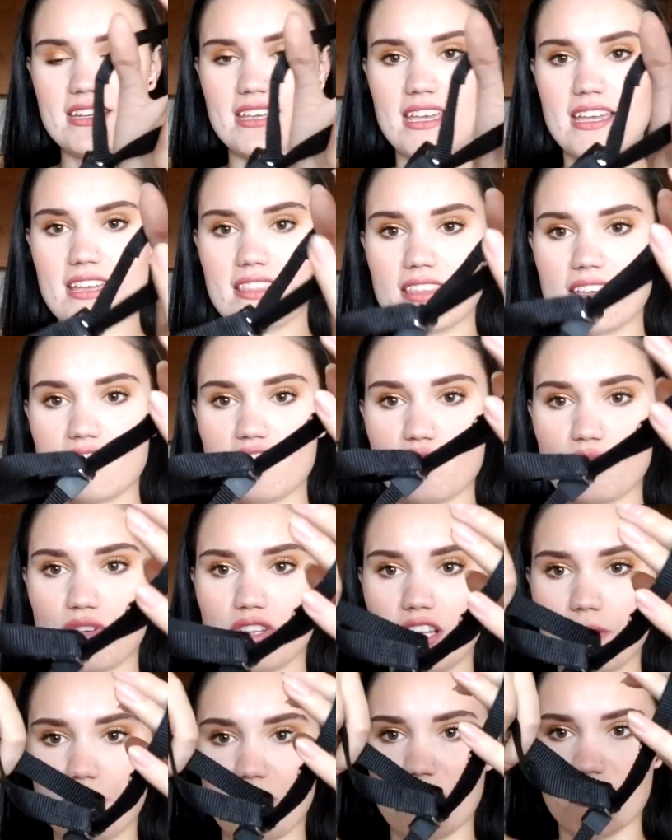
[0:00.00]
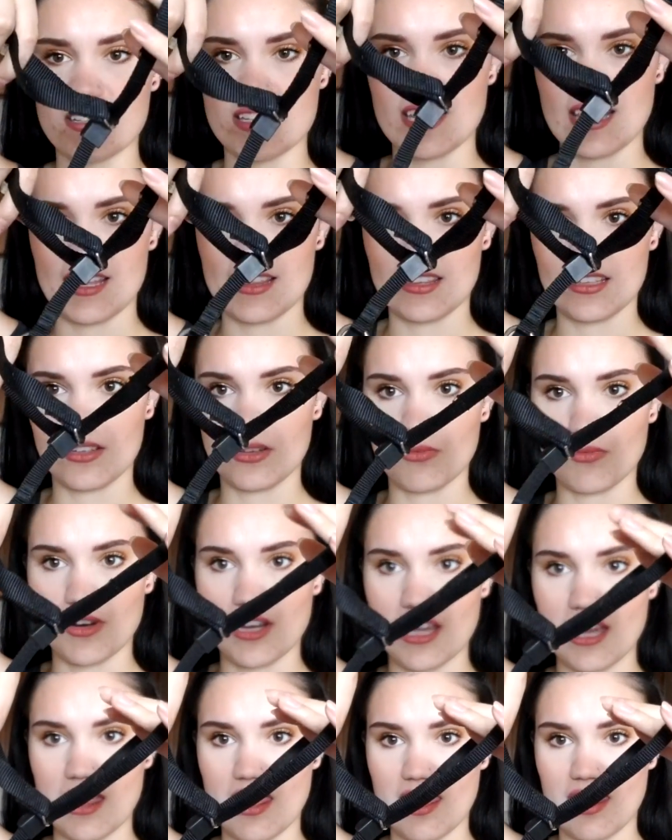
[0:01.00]
and then you clip onto that little
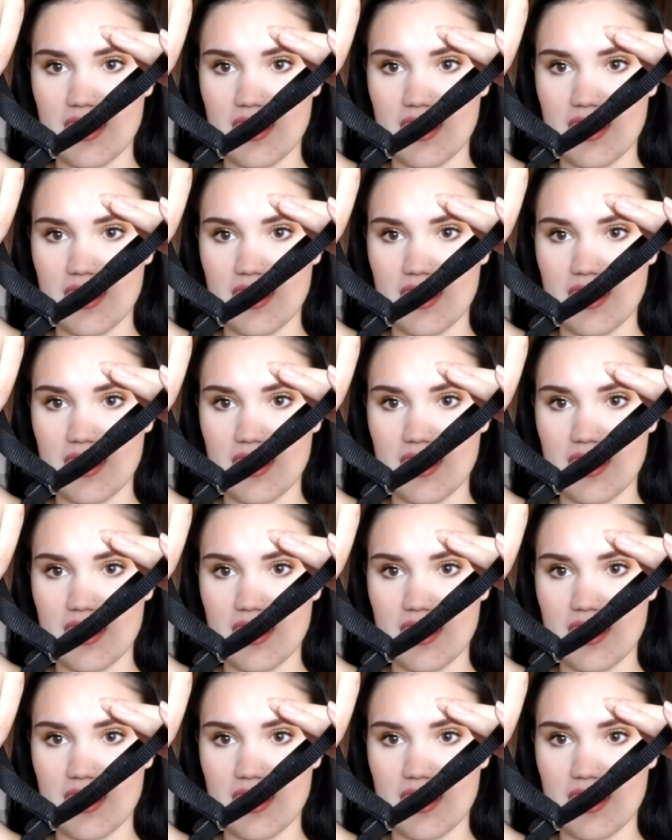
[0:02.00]
ring